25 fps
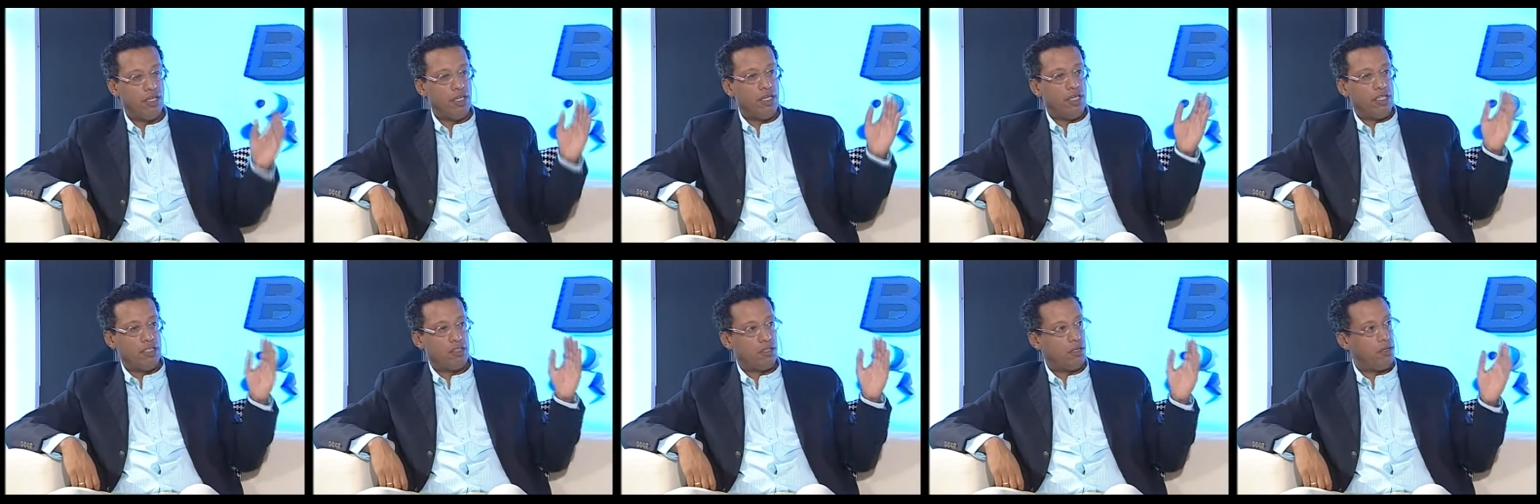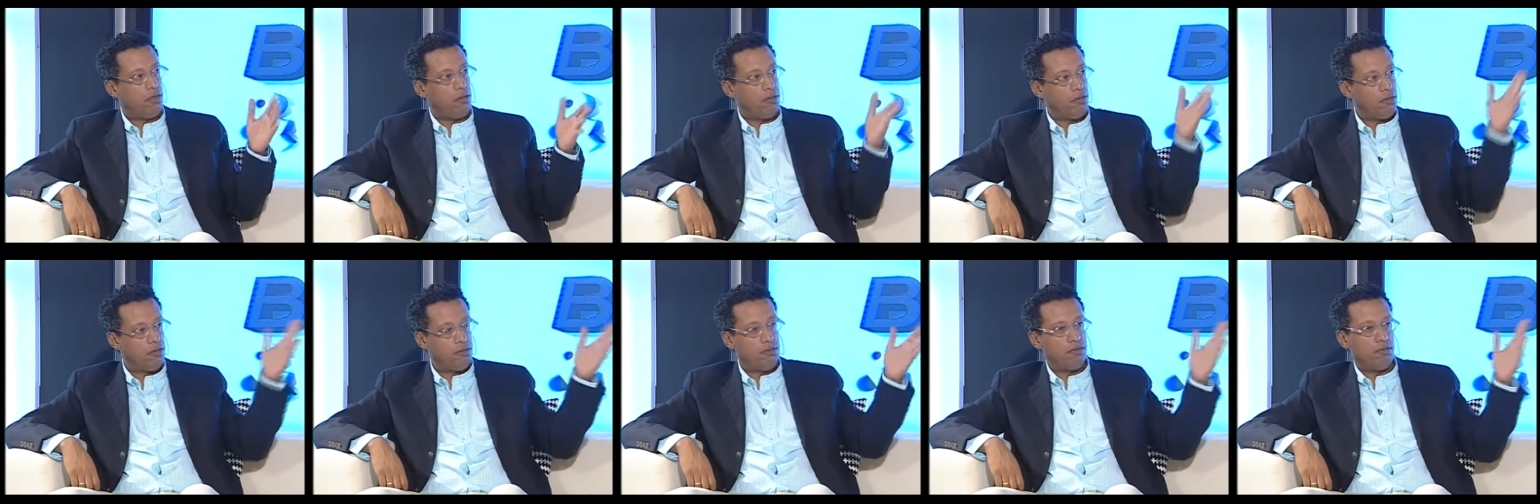
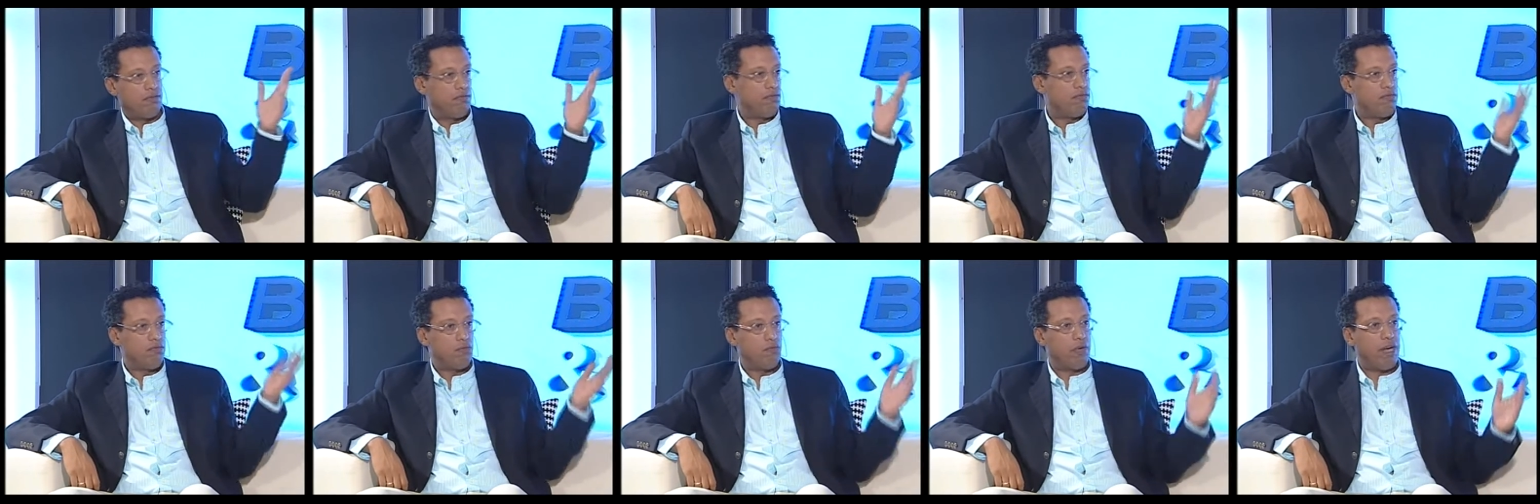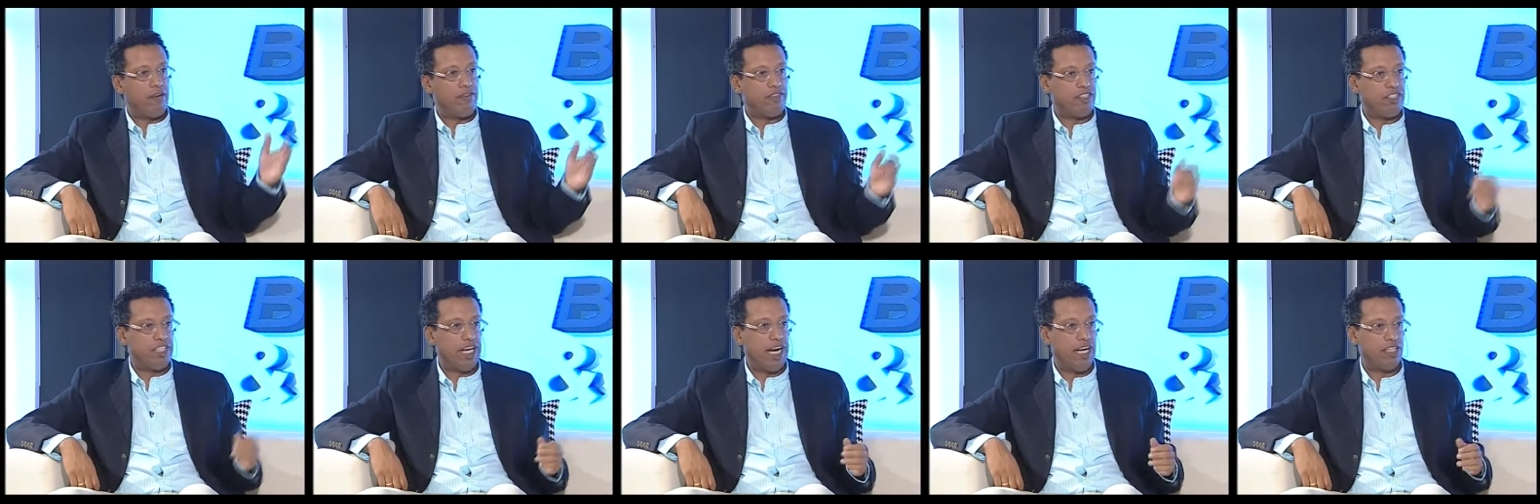so we have a
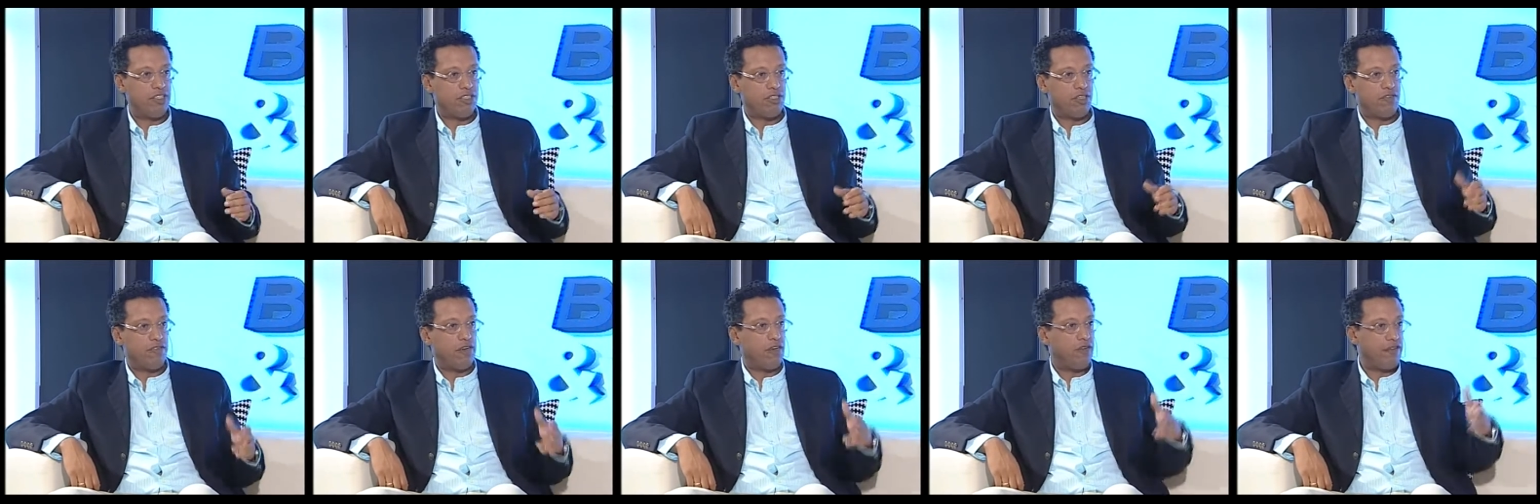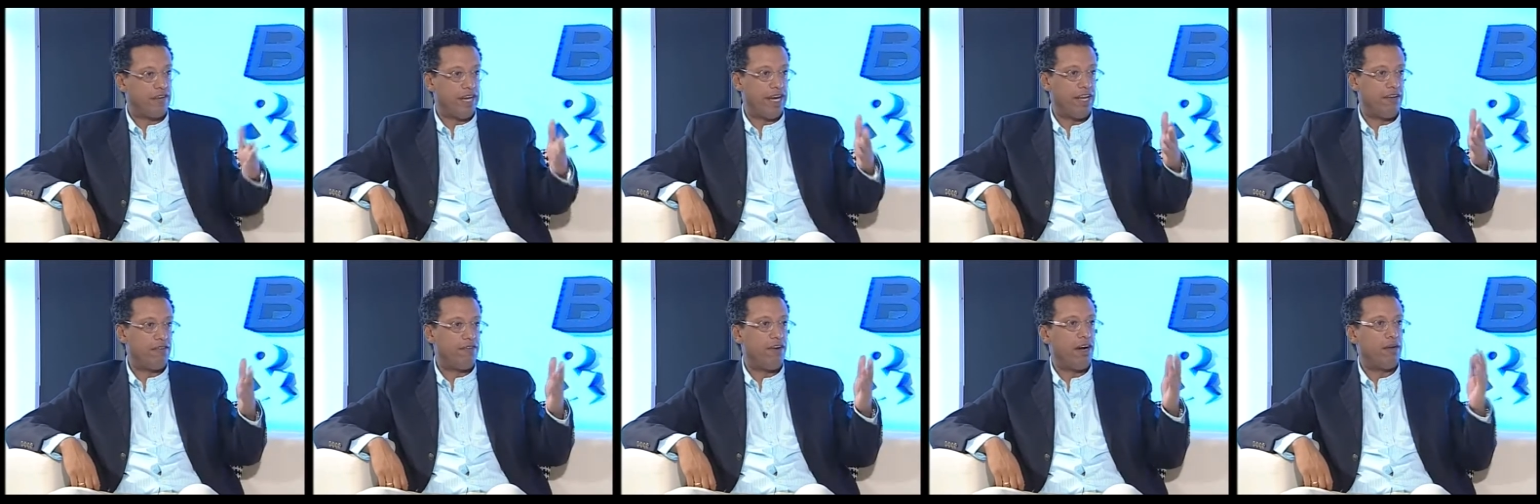chance of
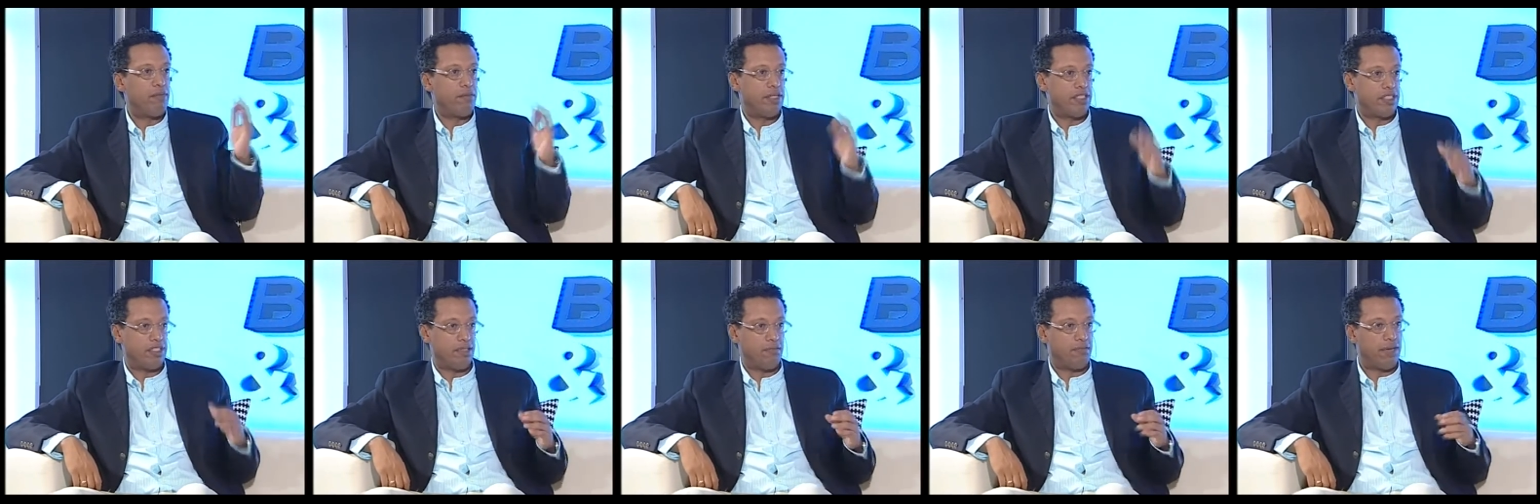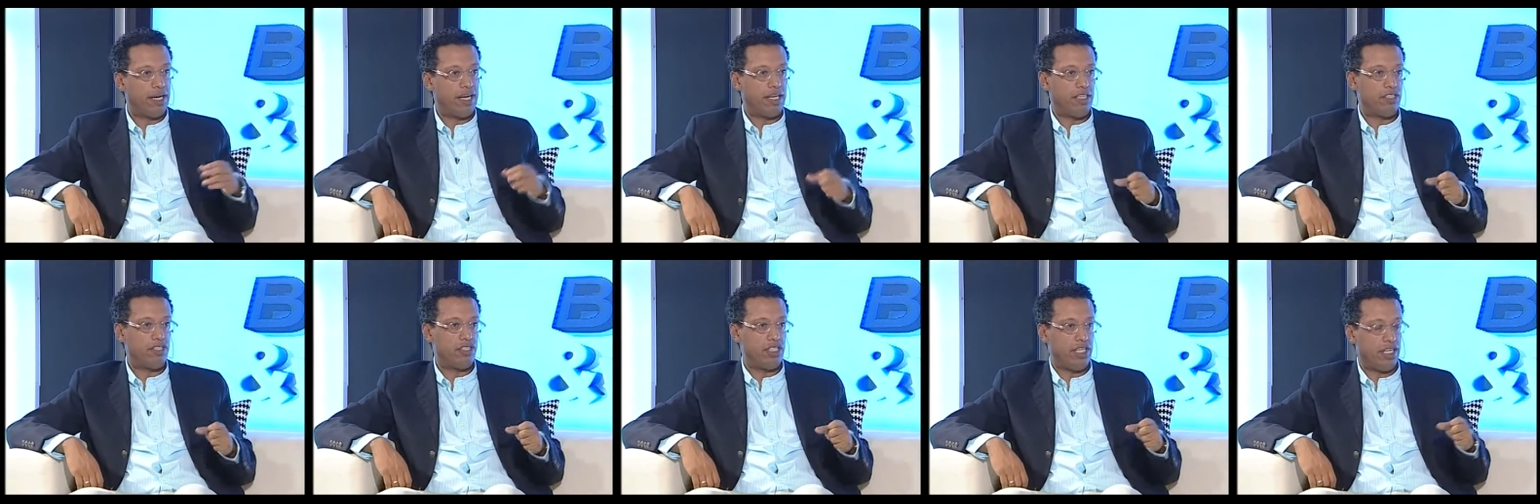getting 5%
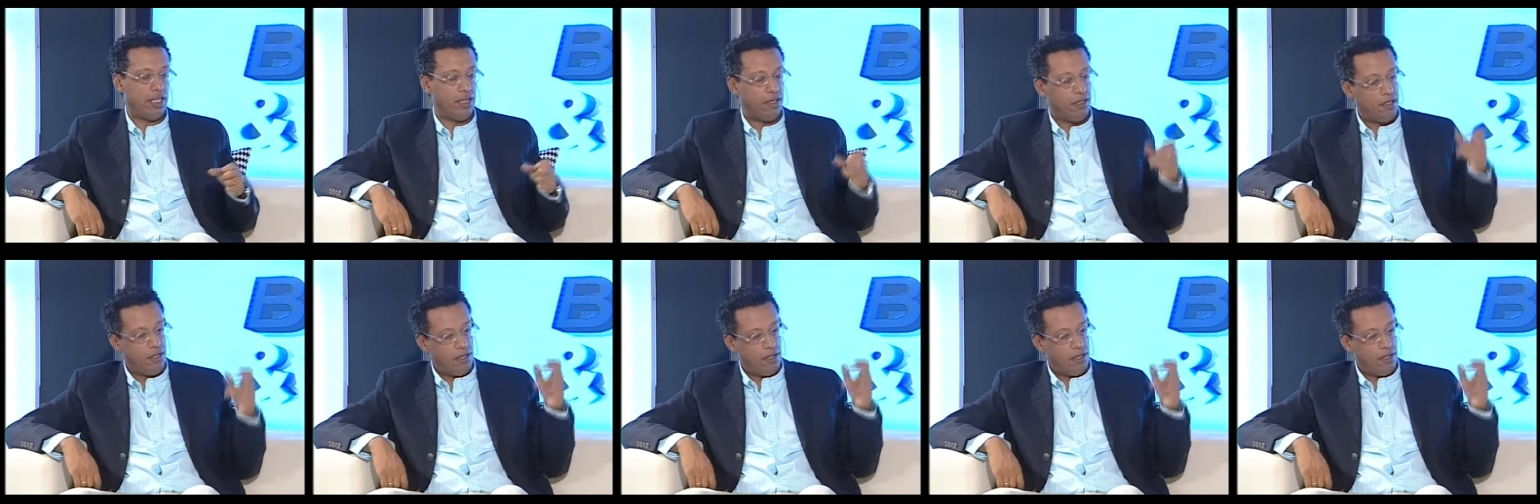market share.